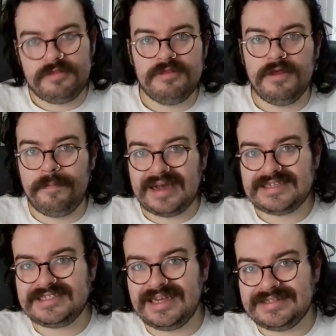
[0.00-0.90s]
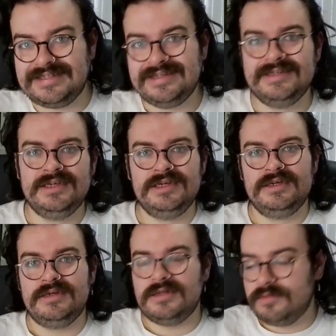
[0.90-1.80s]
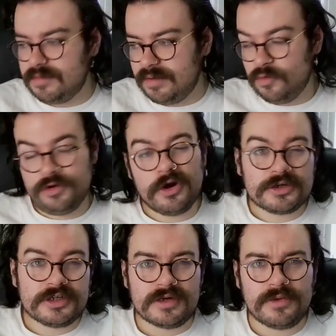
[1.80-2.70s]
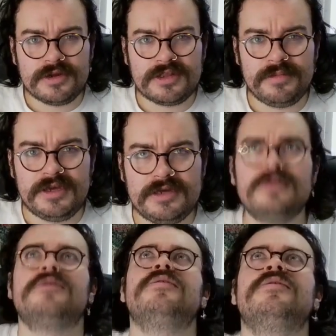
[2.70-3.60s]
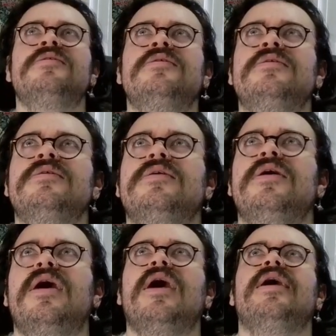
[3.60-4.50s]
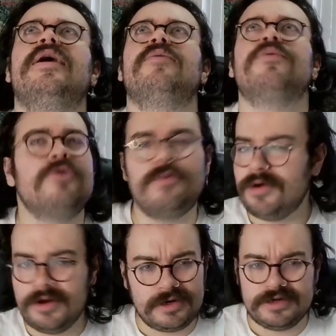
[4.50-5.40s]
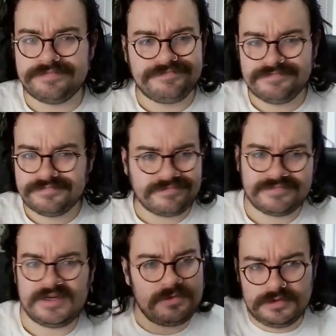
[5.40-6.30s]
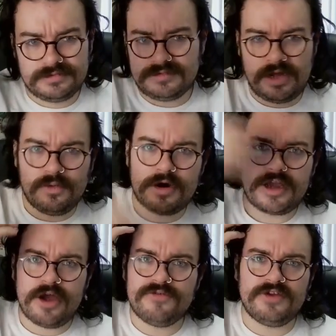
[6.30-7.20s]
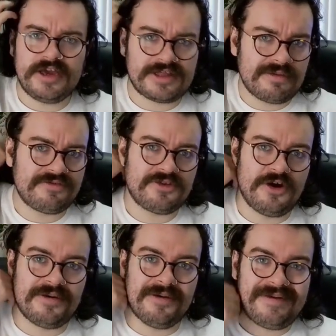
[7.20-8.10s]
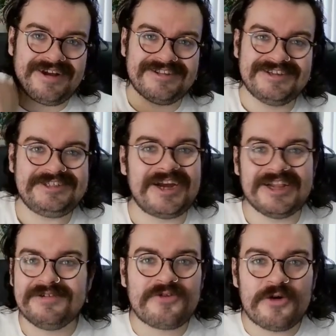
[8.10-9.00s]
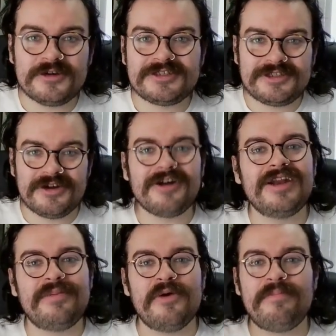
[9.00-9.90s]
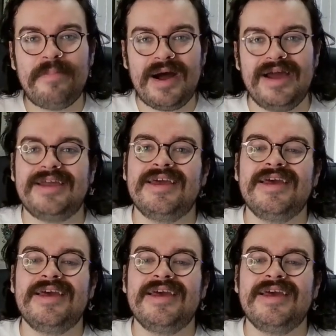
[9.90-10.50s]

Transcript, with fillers: the bastard. That was a bit more Yorkshire than I wanted to be. Uh, we're not. We're not gonna. We'll. I'll work it out for the next time I have to talk about back on this channel. I'm of course, talking about Pac